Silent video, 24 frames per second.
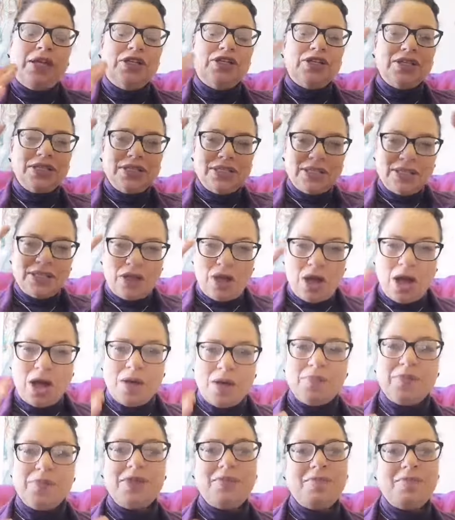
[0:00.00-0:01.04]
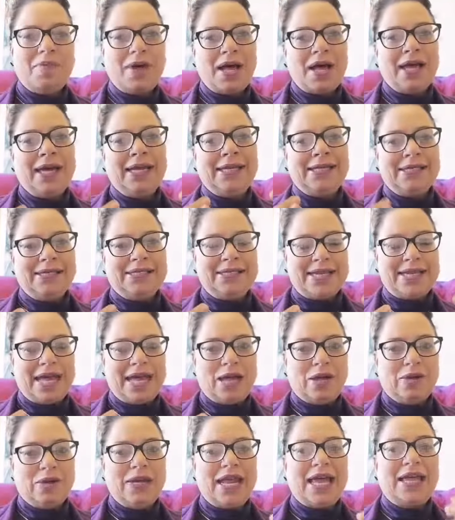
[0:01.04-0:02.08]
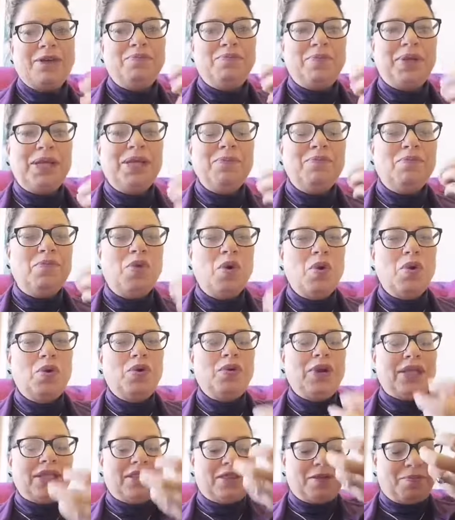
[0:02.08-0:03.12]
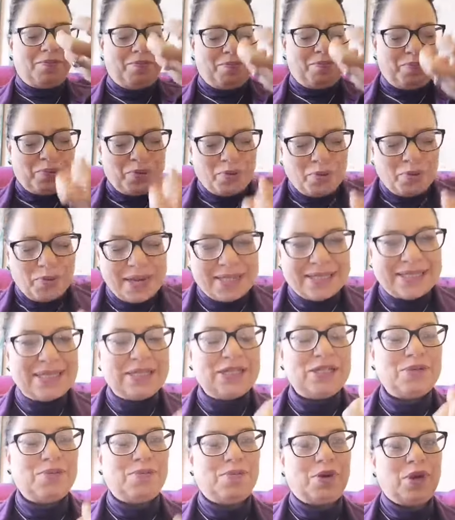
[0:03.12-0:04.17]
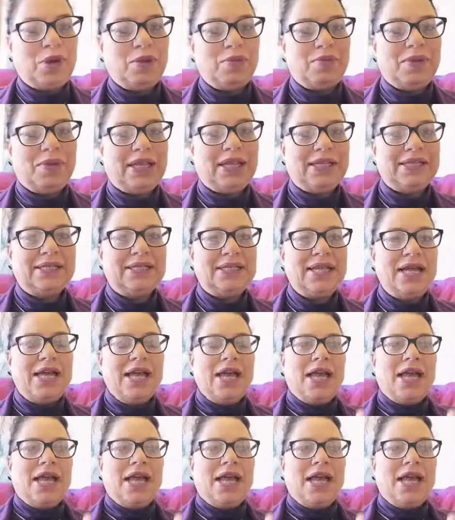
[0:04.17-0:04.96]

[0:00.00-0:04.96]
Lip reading: just calm the mind down and be more in the present moment.